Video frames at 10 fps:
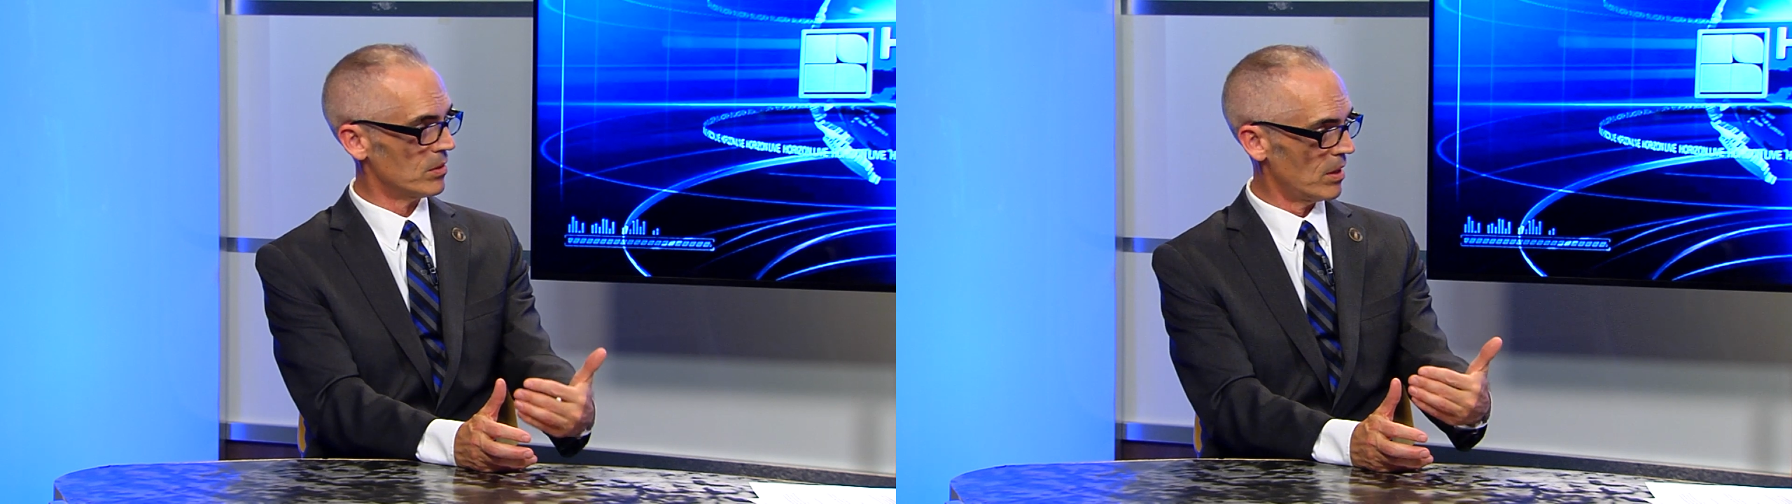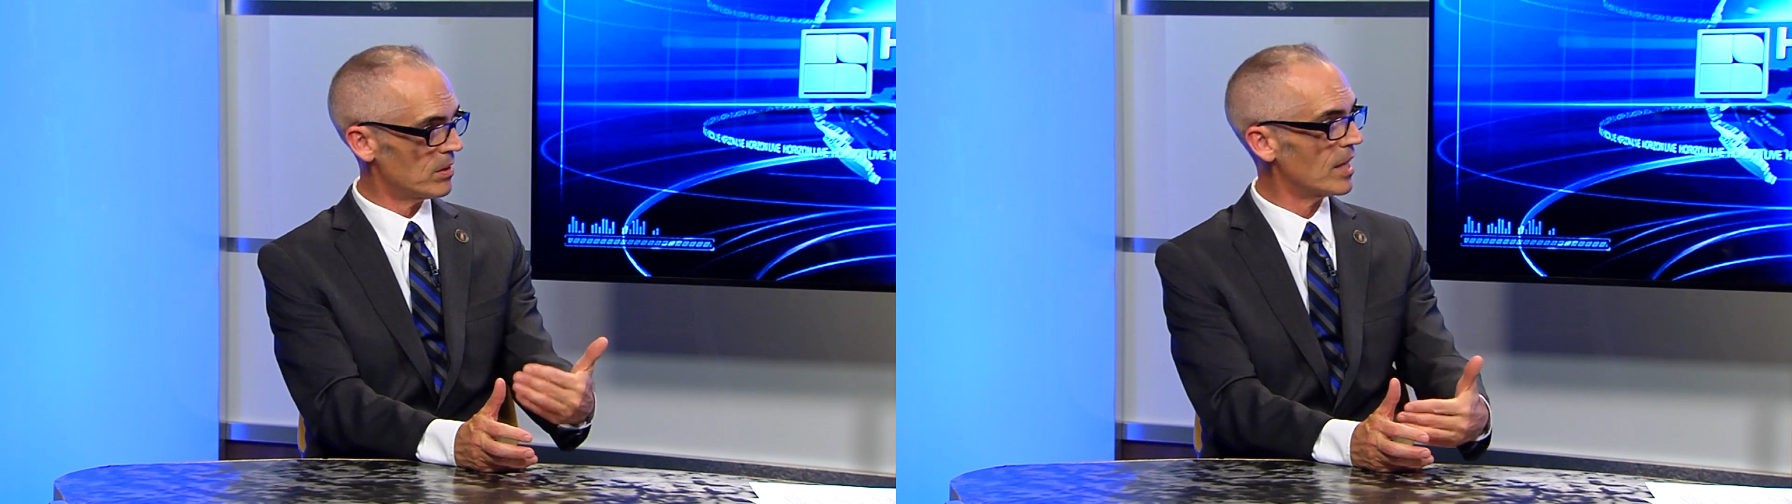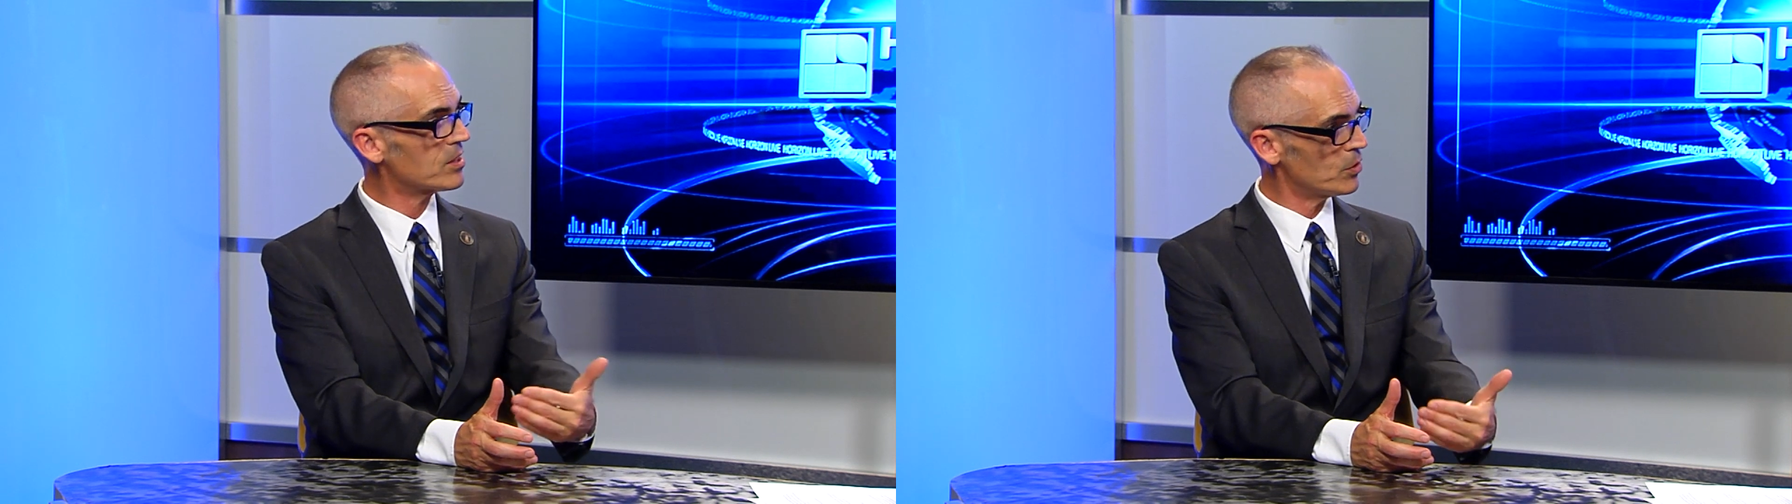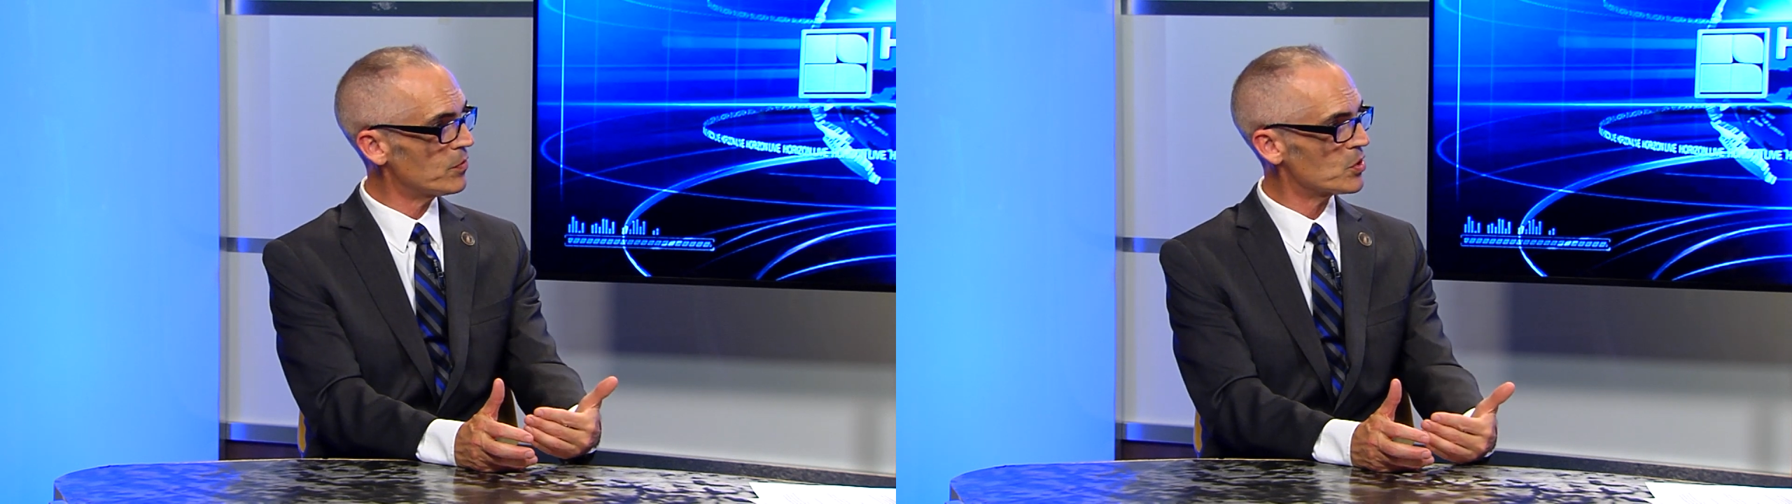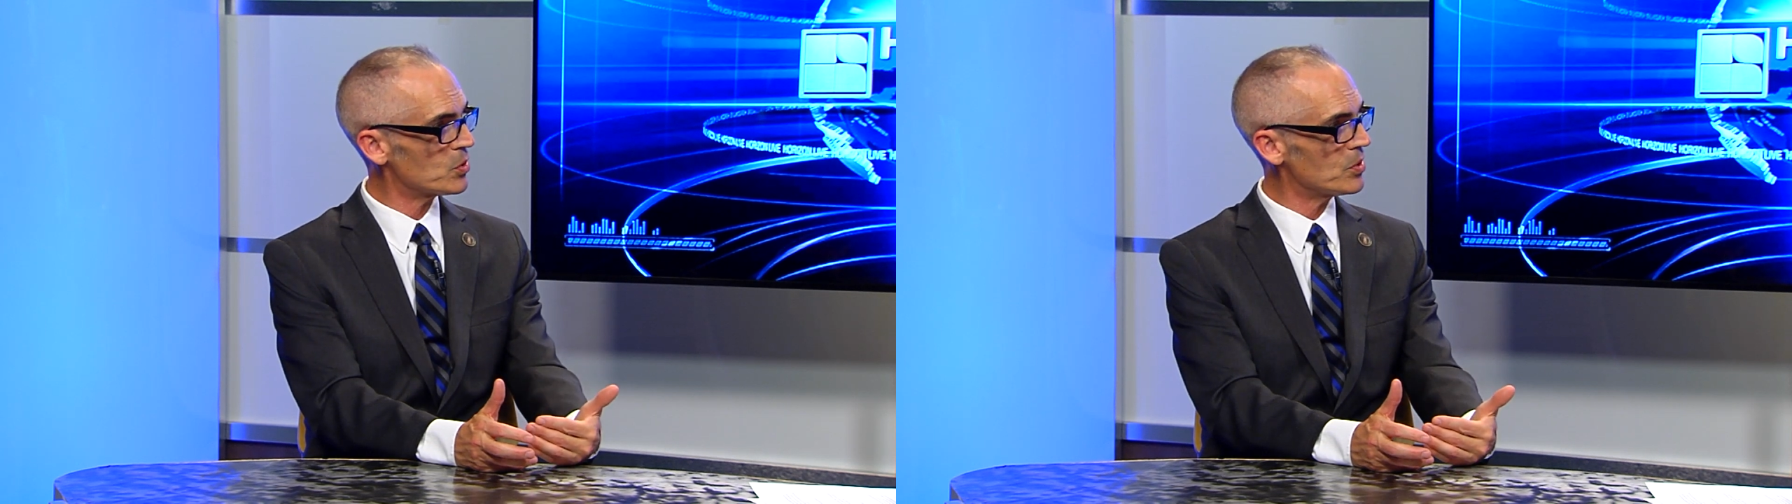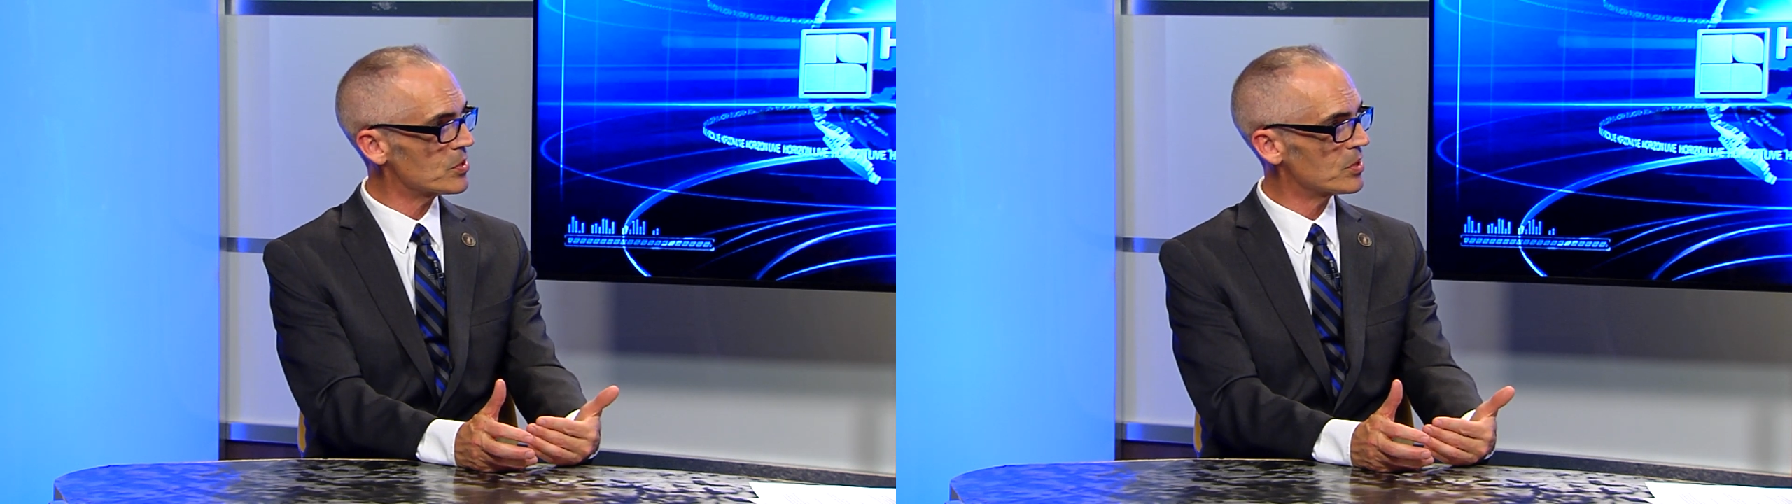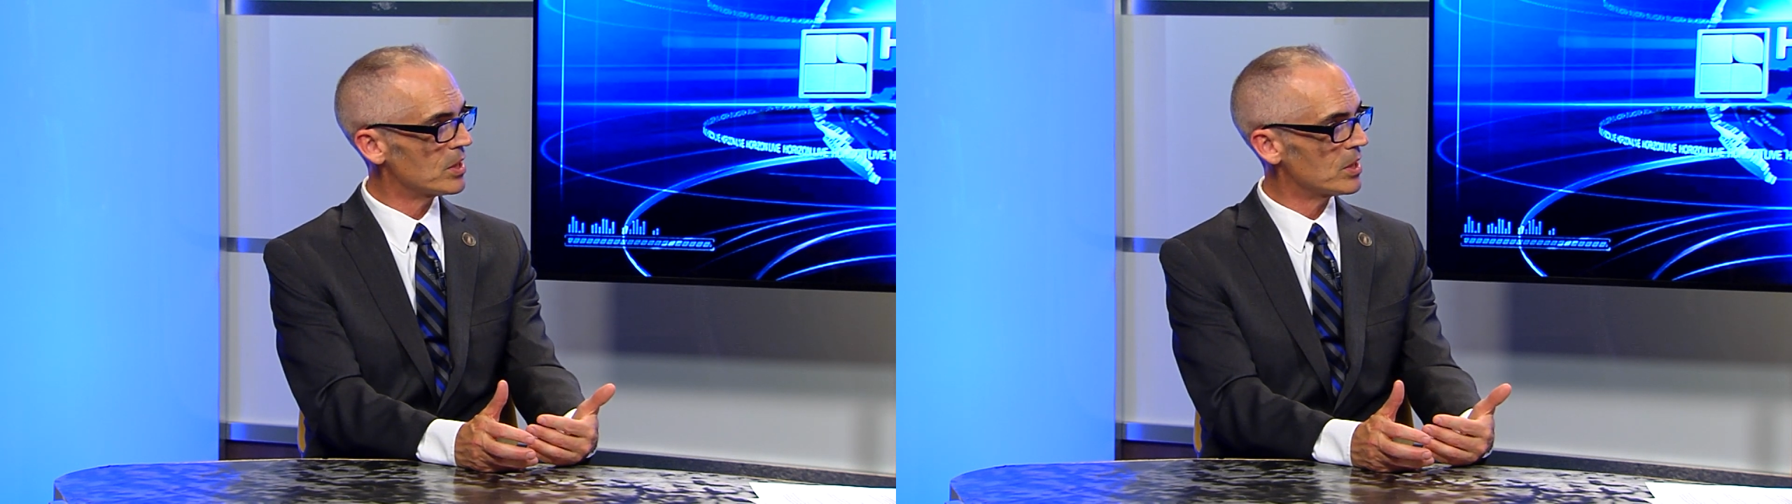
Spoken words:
elected officials